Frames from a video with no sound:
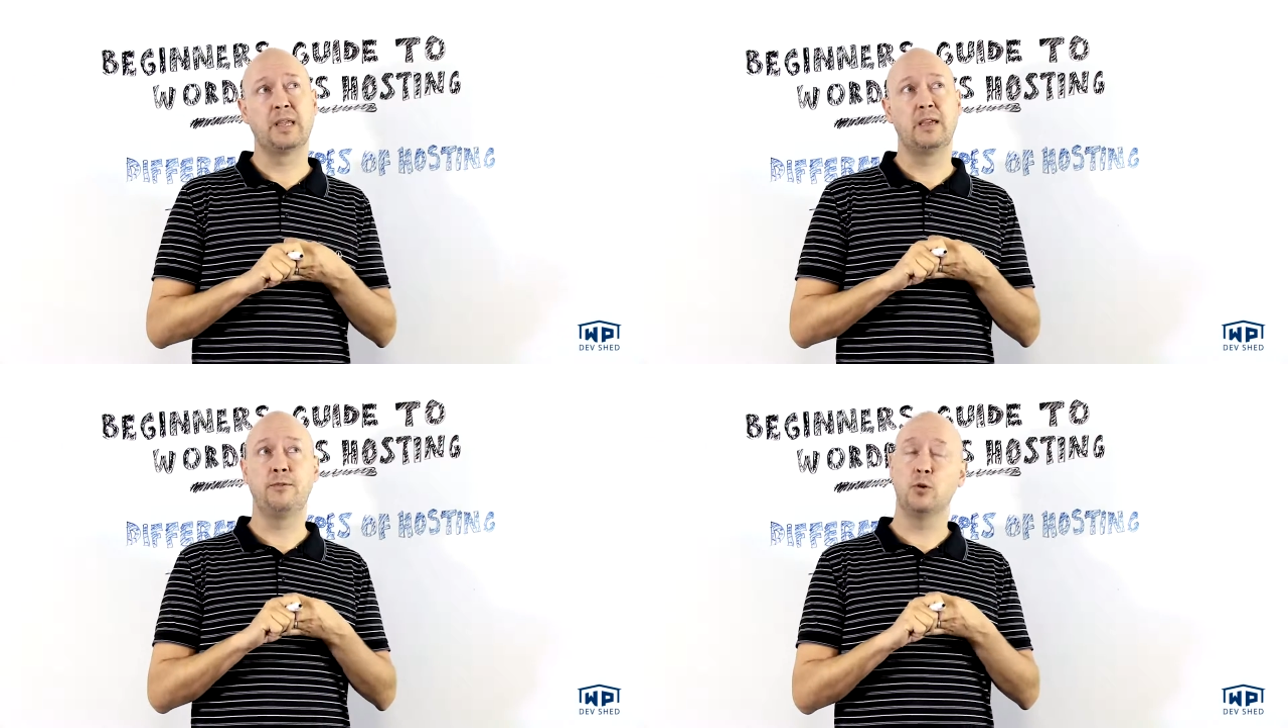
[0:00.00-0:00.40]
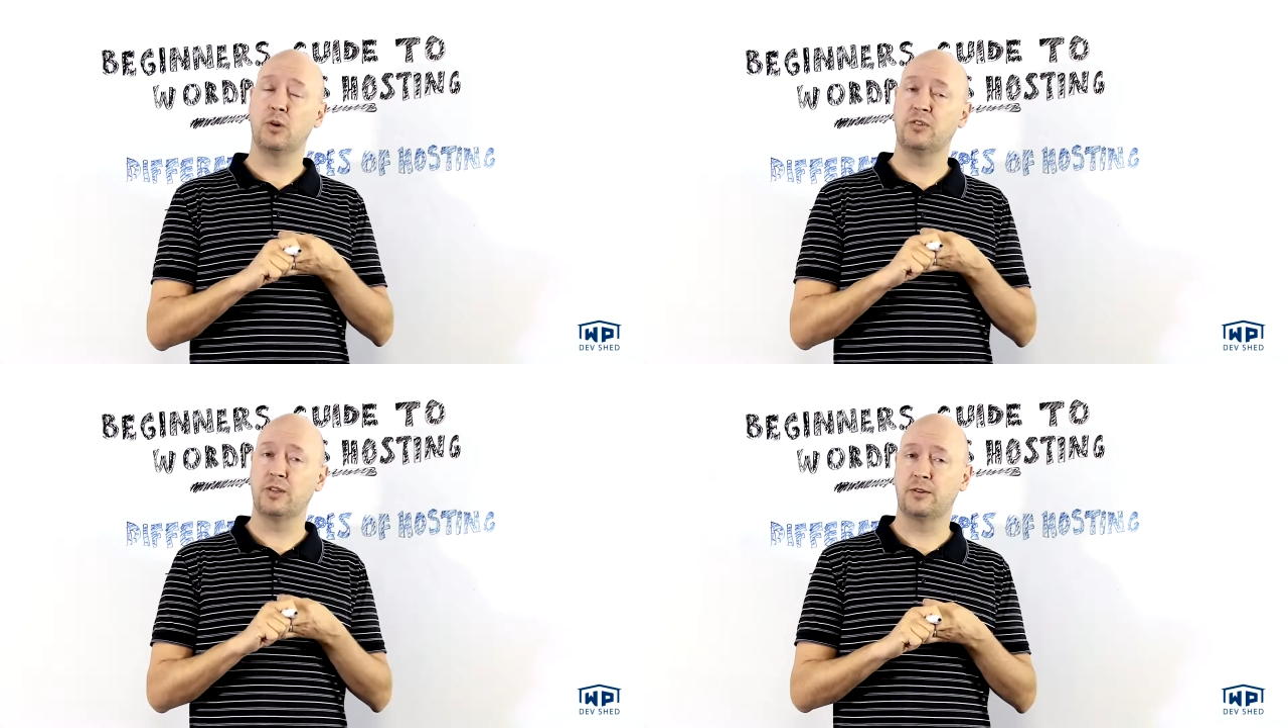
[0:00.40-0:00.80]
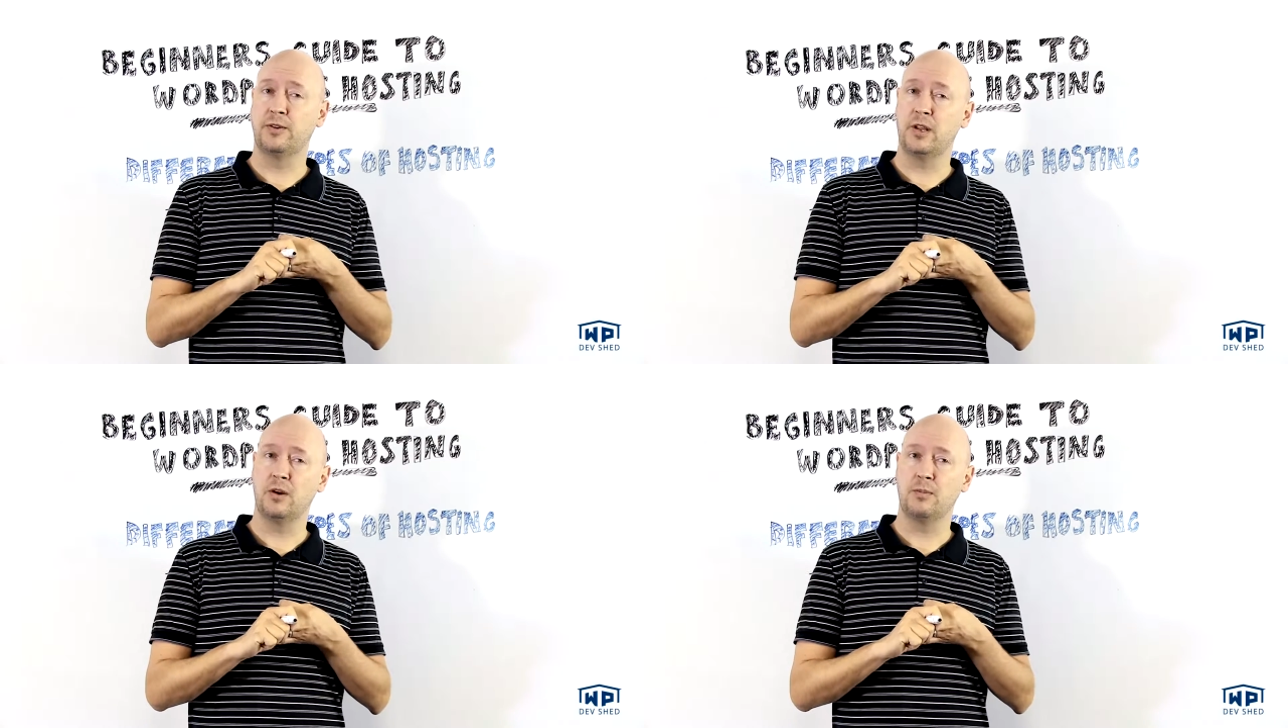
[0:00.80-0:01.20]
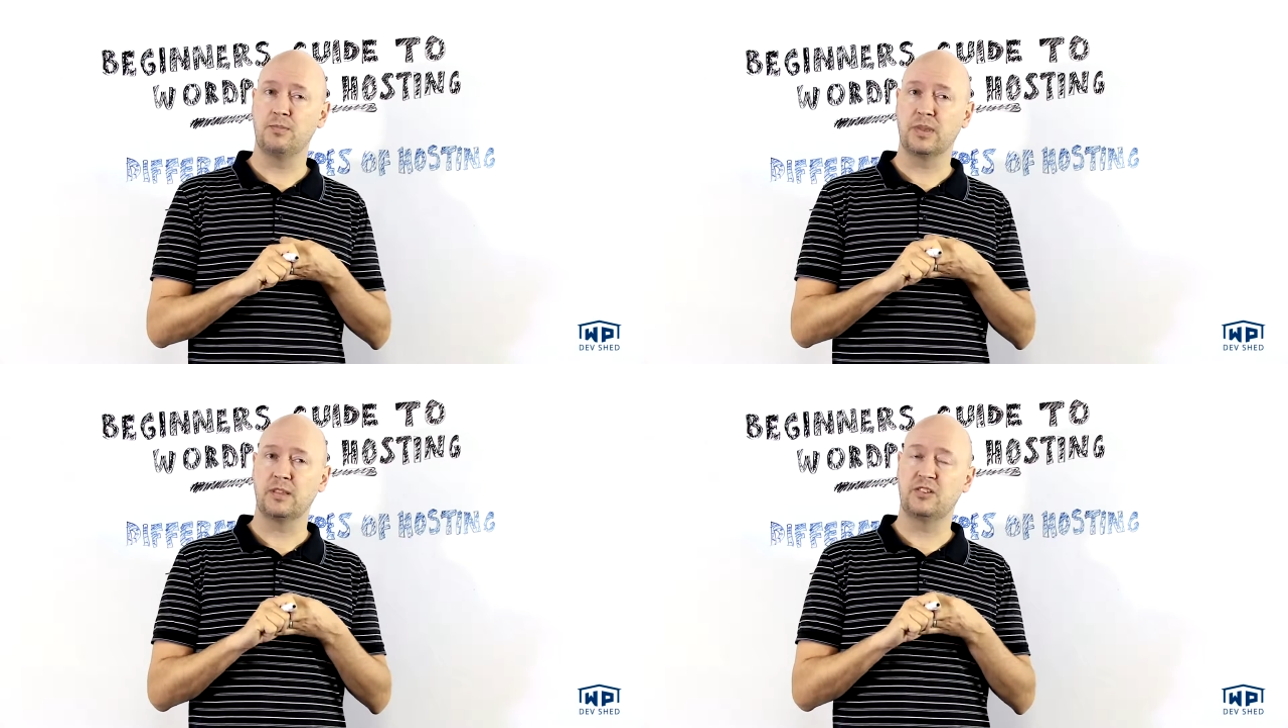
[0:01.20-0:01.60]
If you're watching this video,
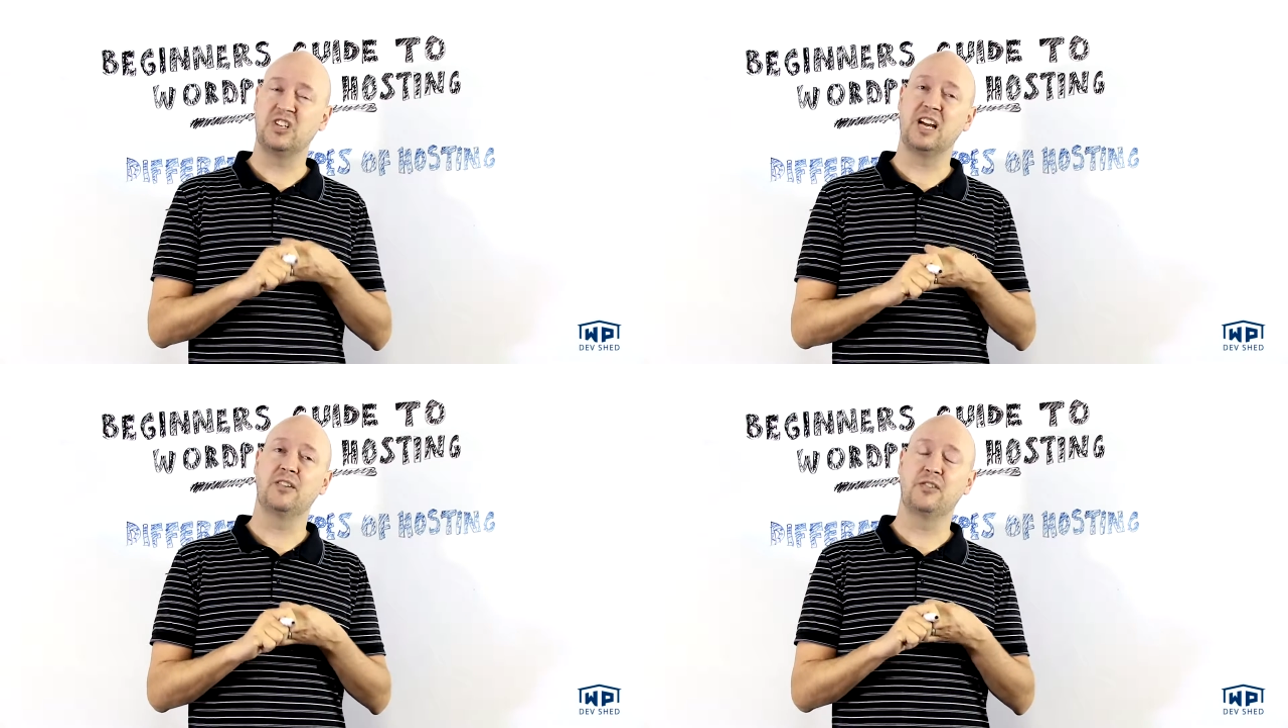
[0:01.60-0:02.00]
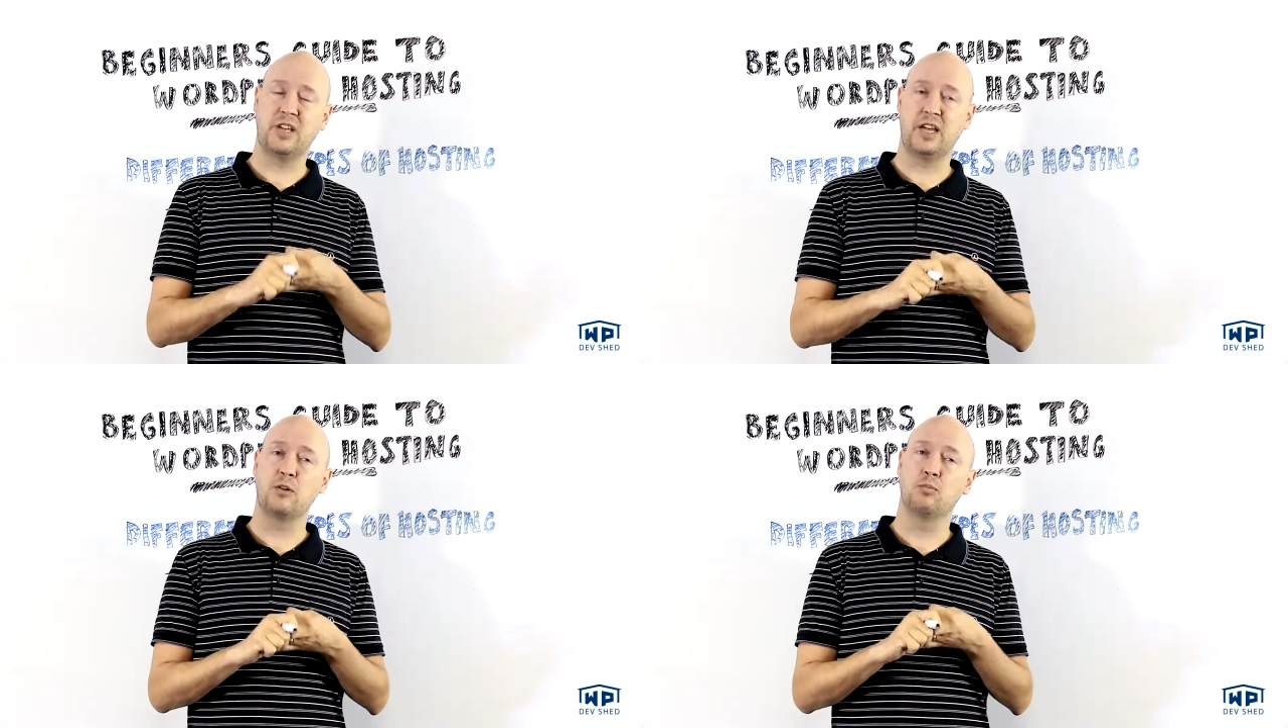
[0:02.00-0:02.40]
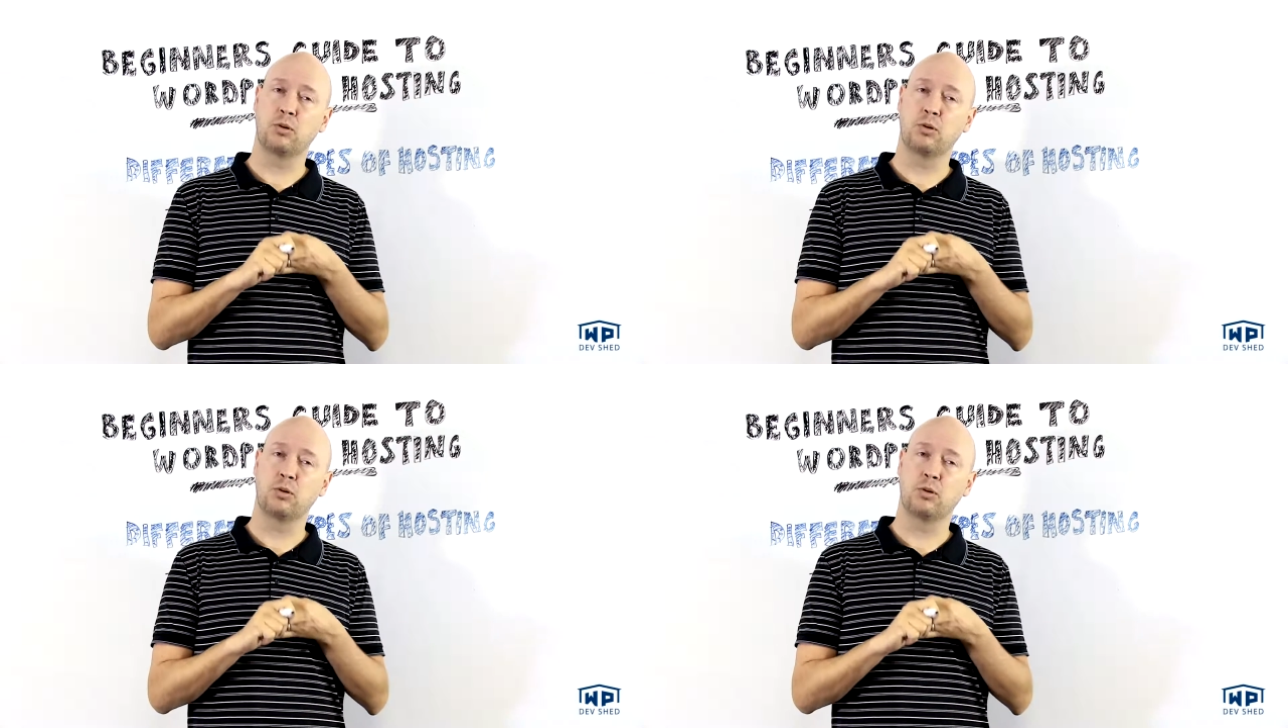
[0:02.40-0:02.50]
the chances are you